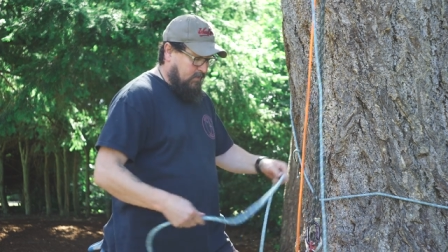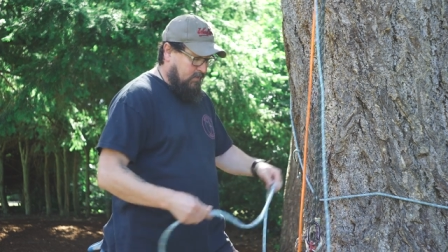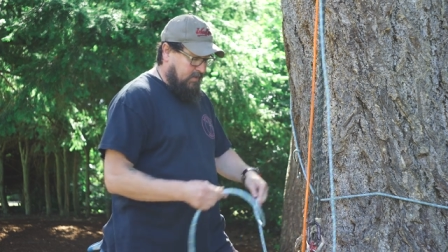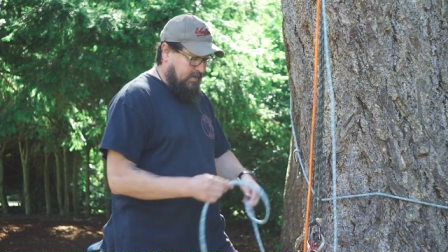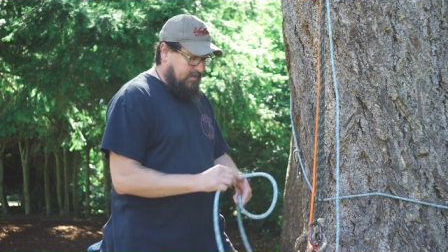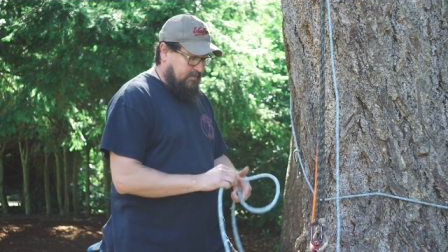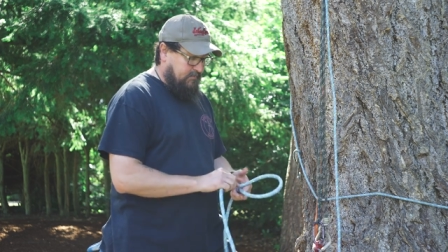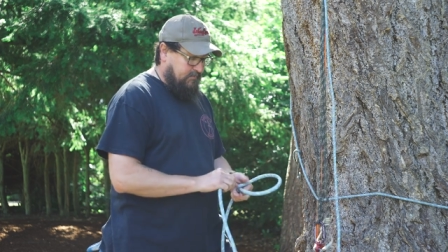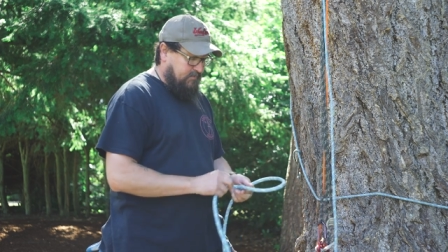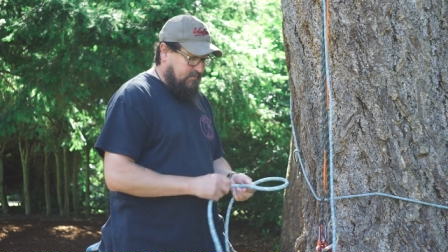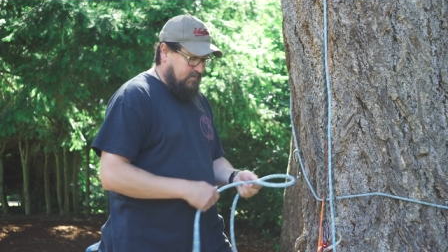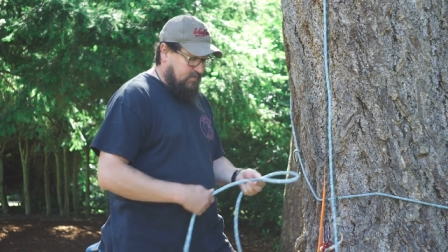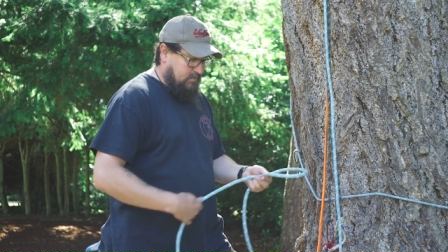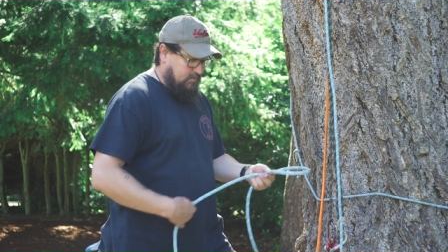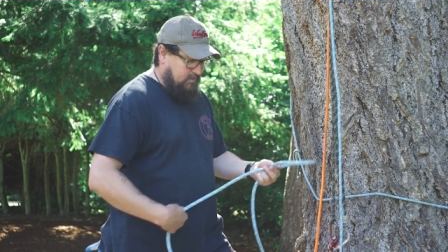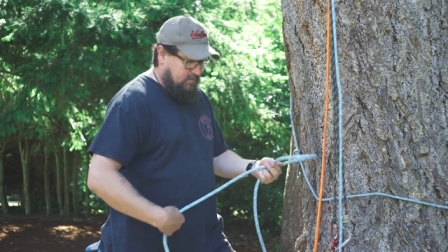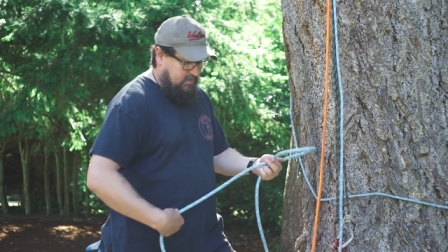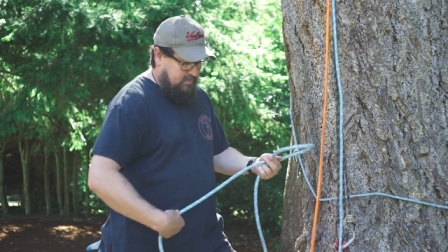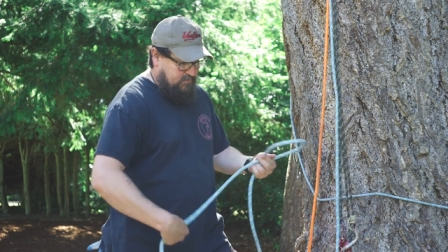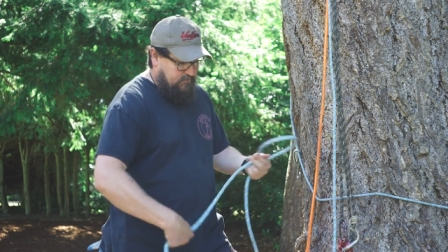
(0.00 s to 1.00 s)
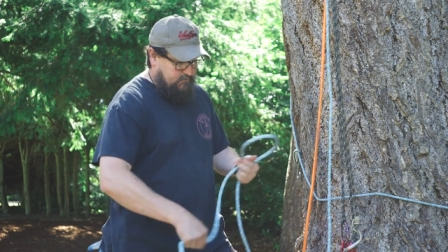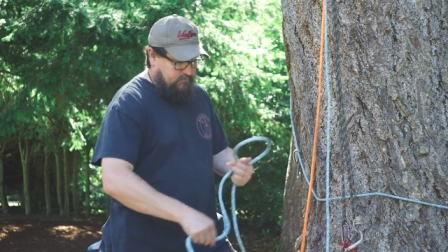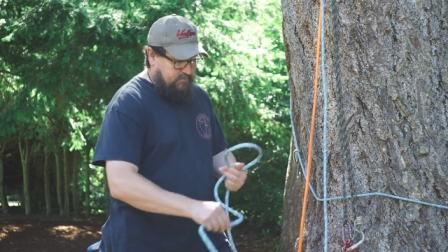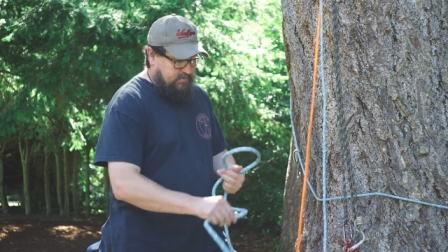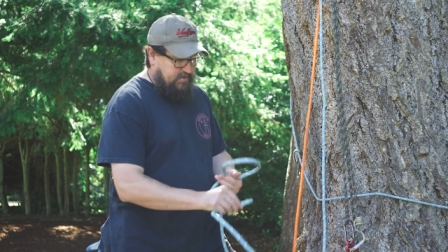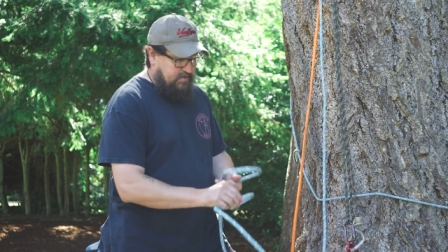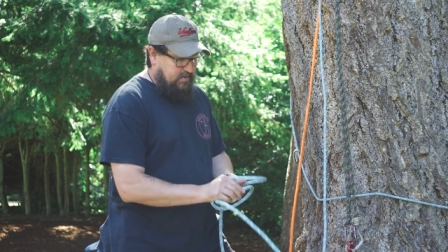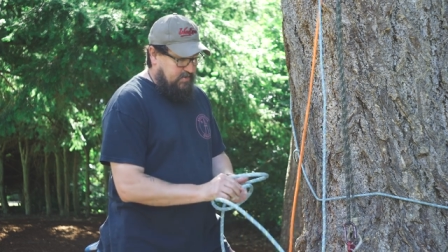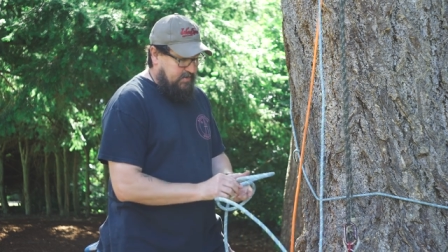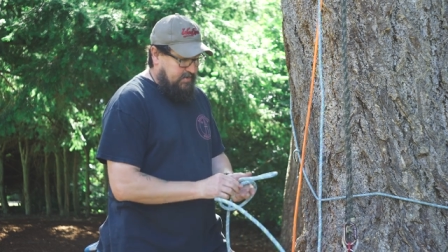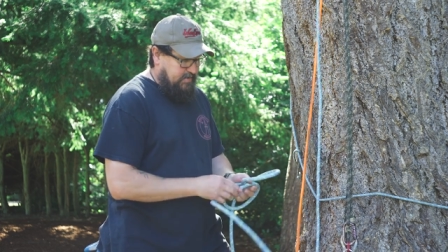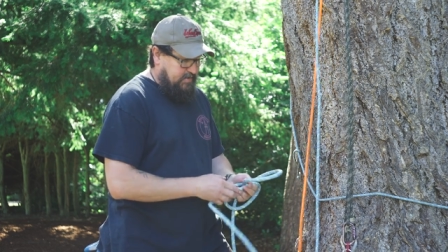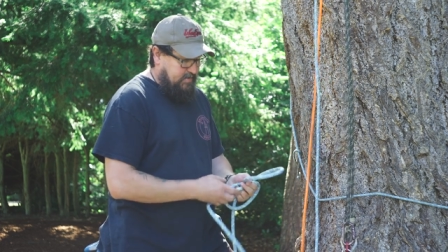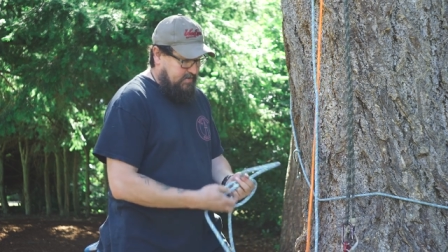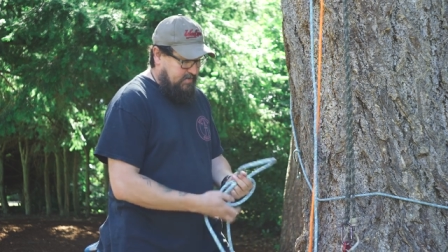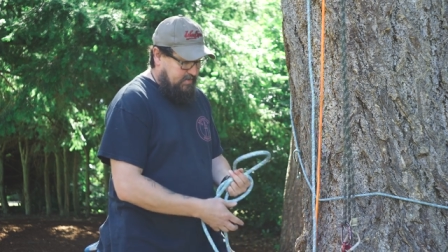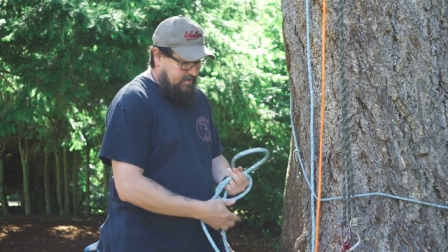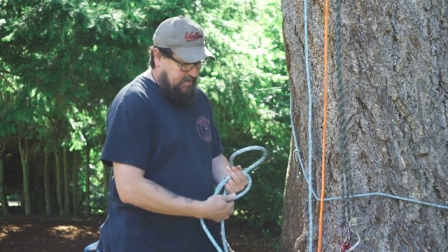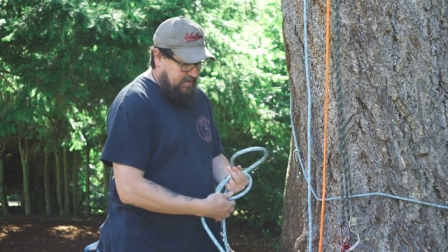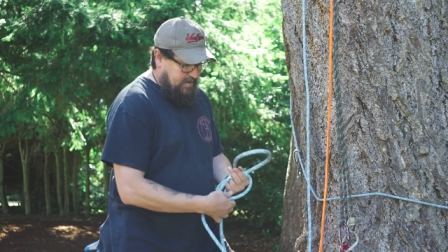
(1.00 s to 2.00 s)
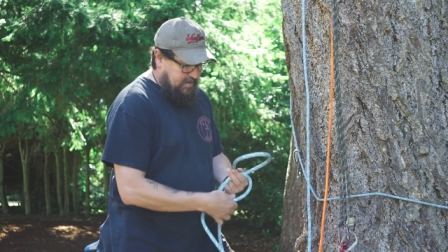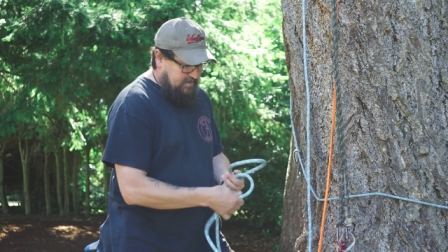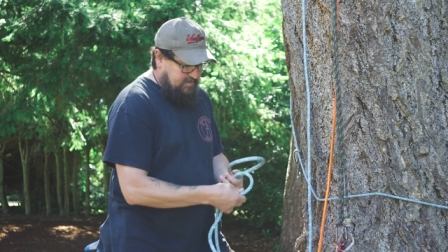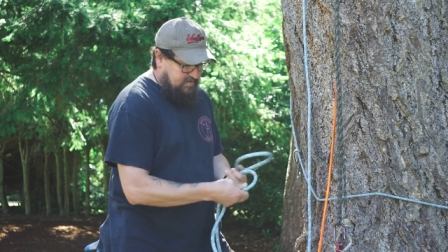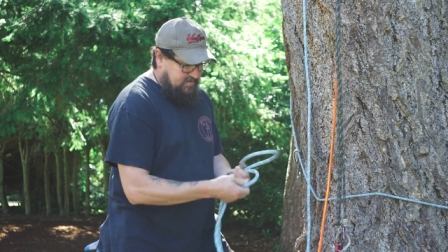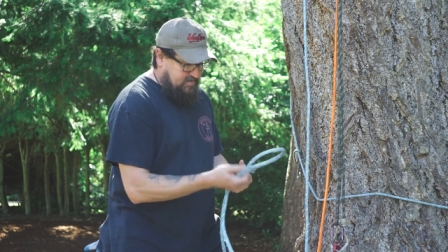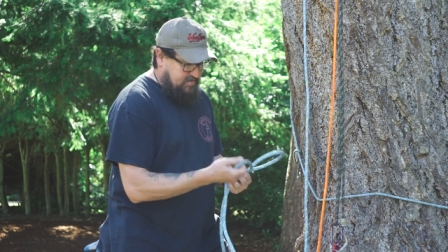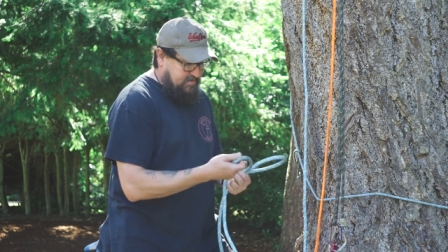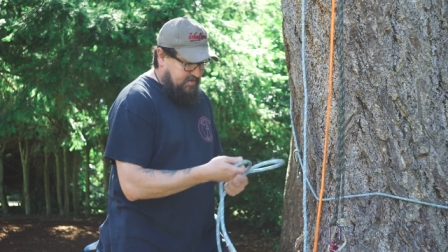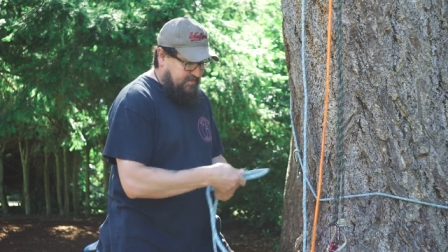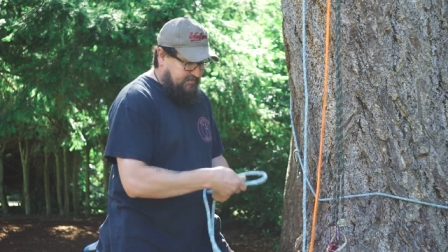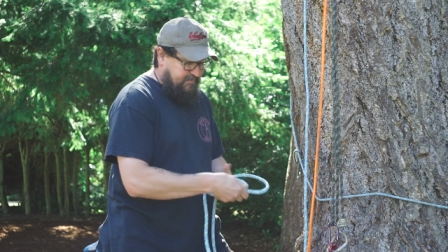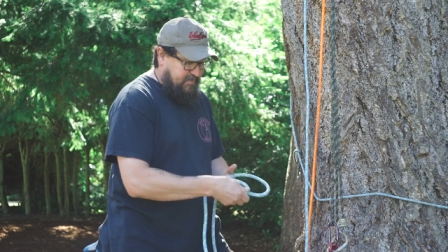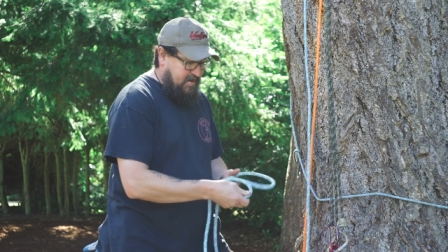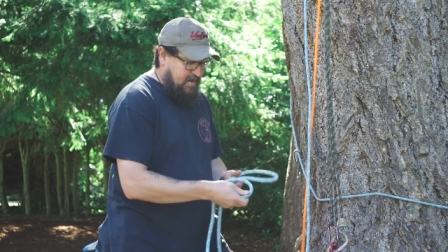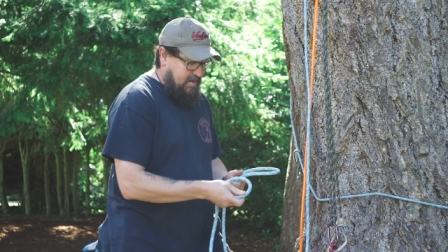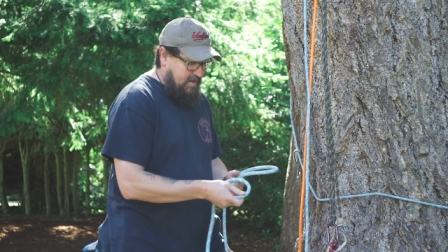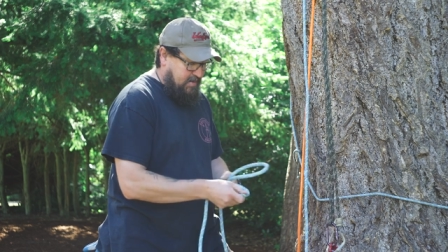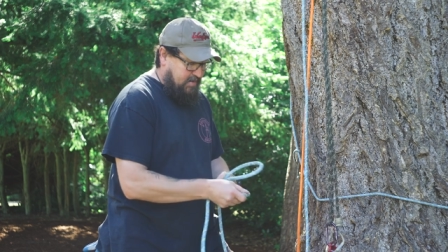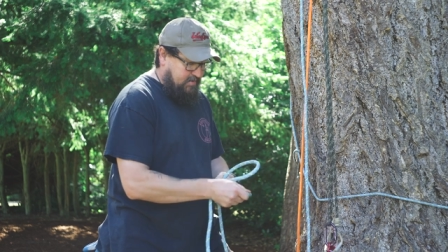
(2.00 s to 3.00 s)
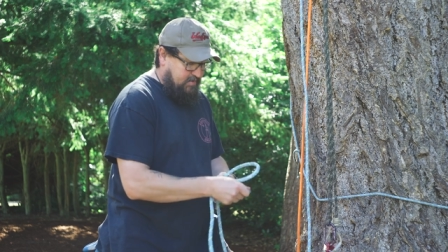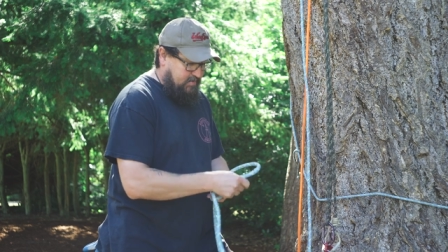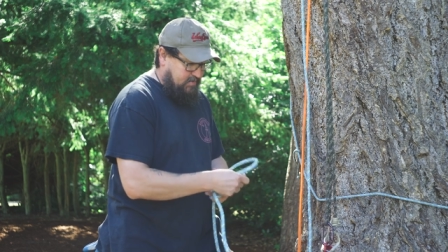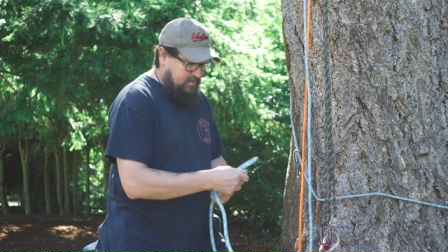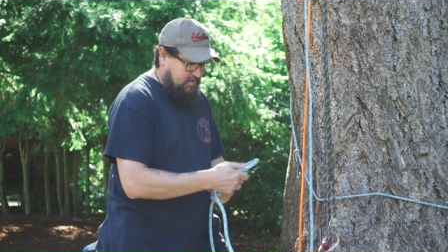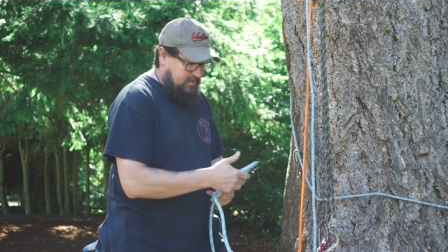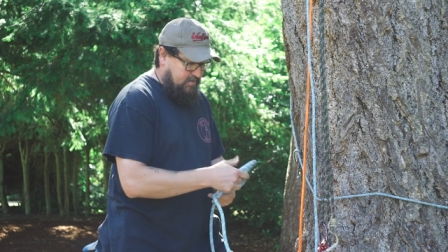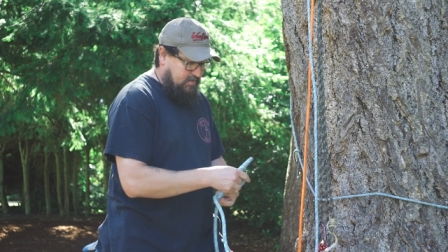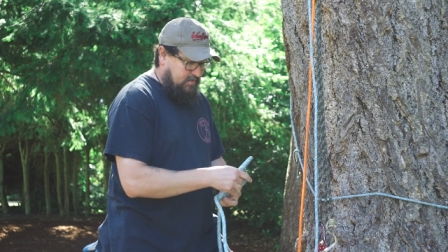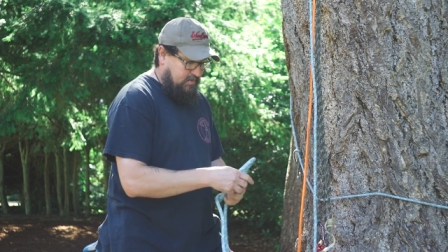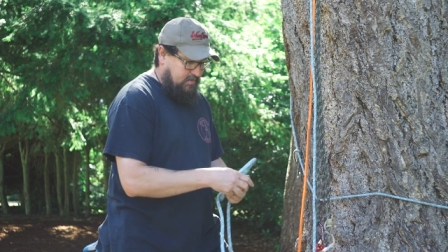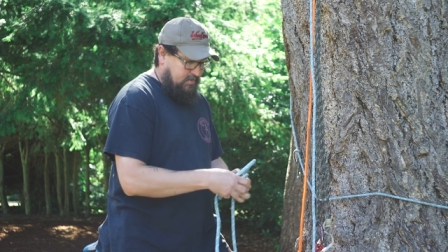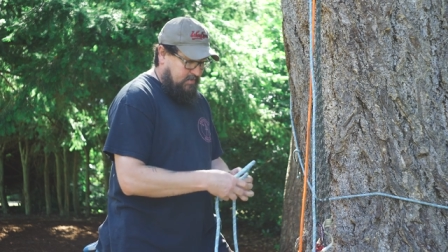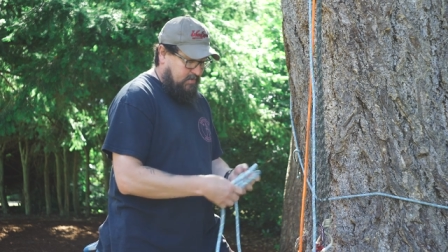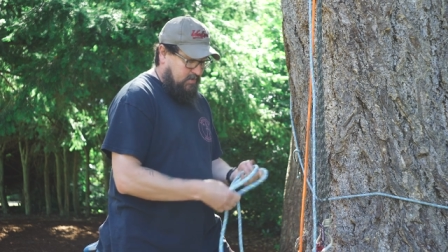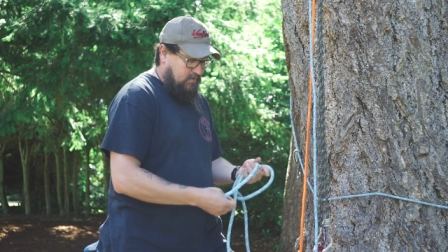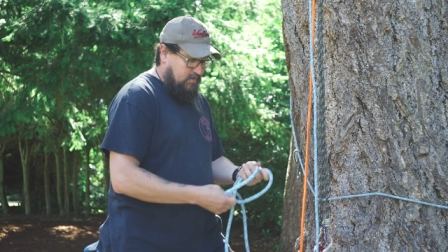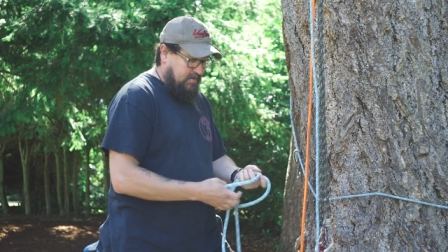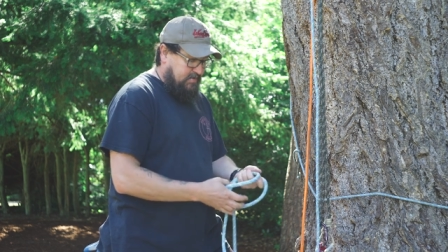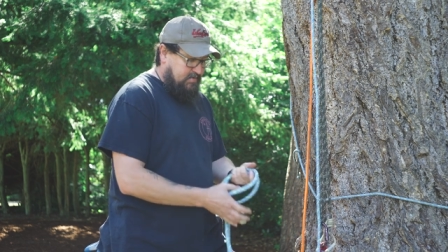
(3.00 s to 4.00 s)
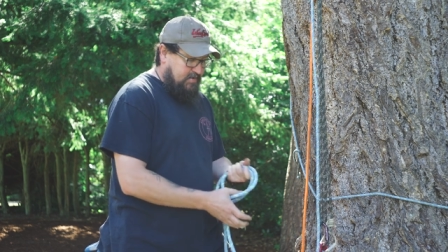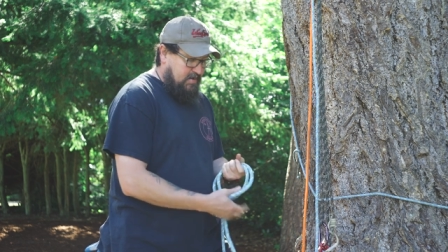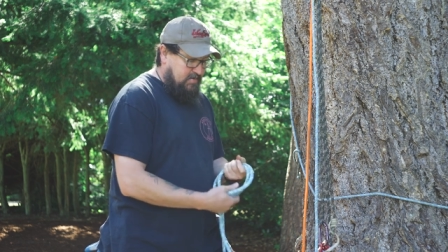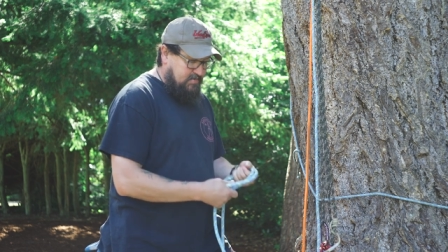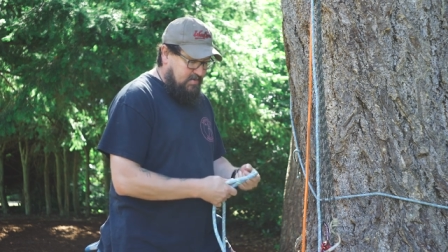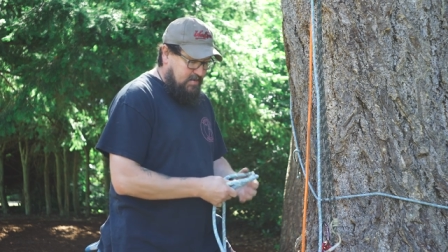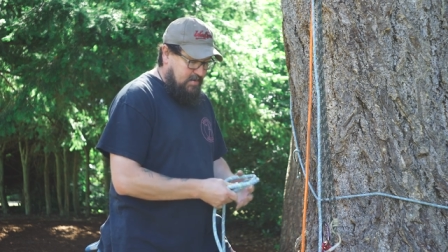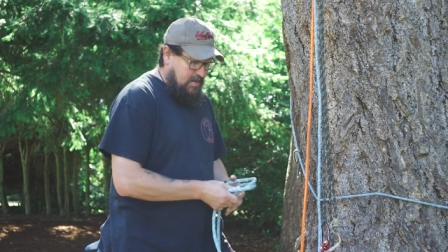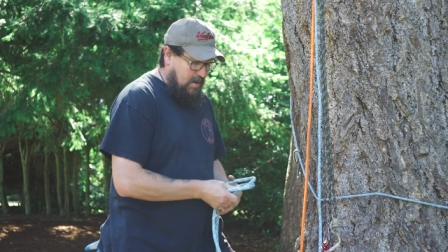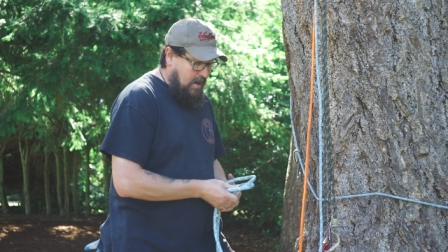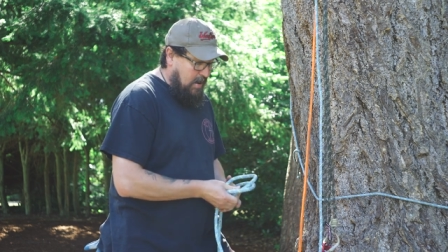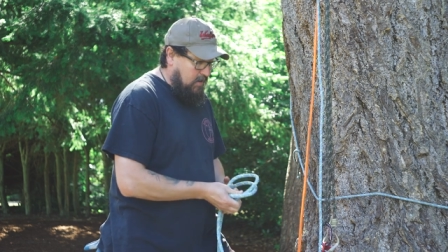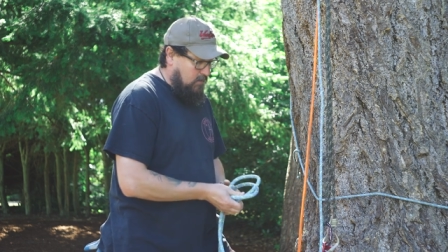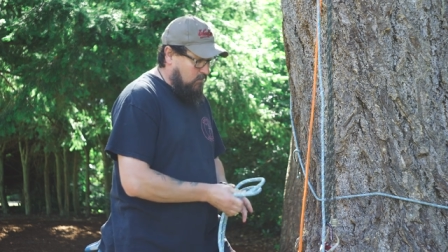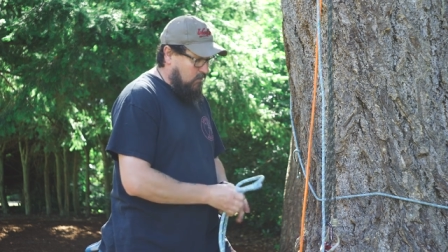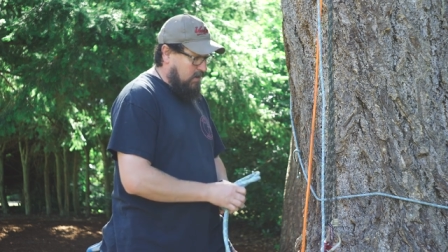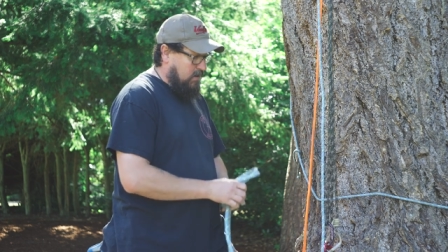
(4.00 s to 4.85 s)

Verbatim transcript: right? It really has a stiff hand. You know, it doesn't knot